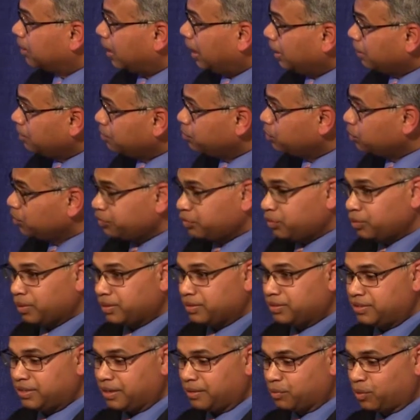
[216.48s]
I'll move to a
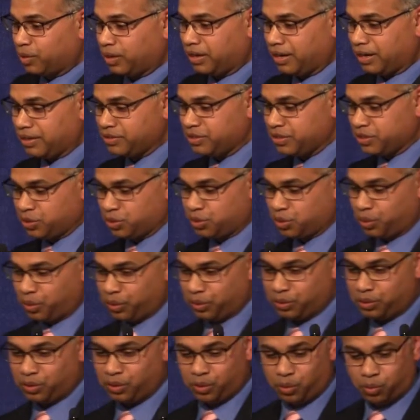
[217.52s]
demo and I'll just show
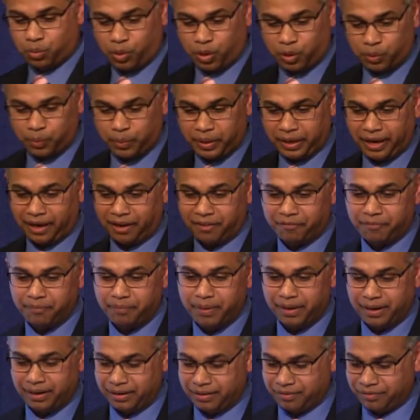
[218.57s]
it to you what we have
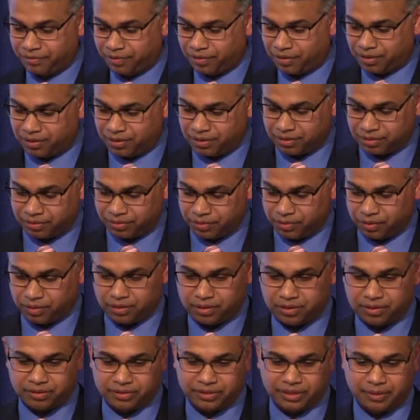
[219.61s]
built for,
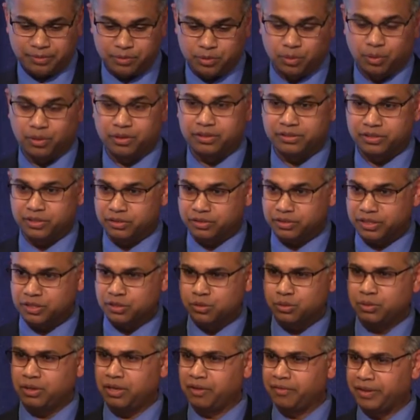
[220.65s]
for Thames Water,
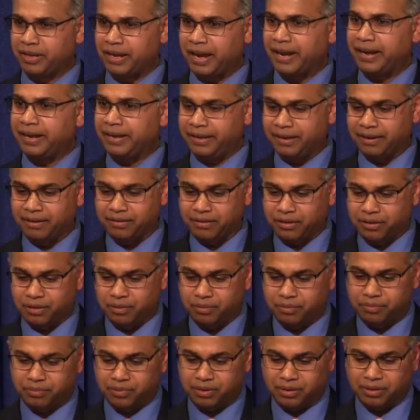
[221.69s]
just to give an idea, you
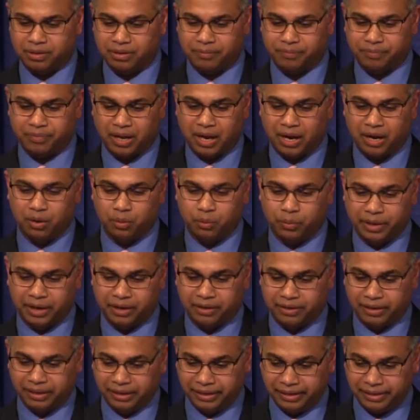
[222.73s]
know, uh, how we
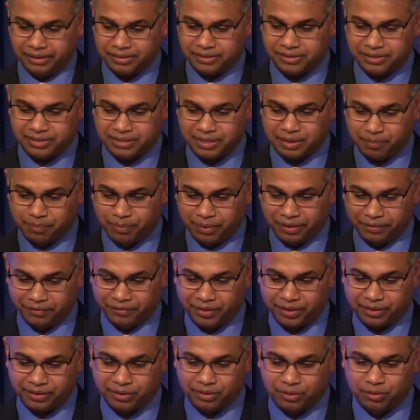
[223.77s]
are really
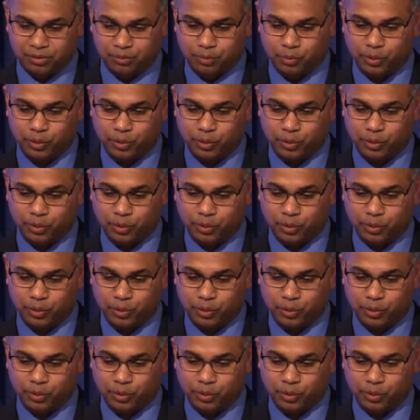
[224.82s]
simplified the whole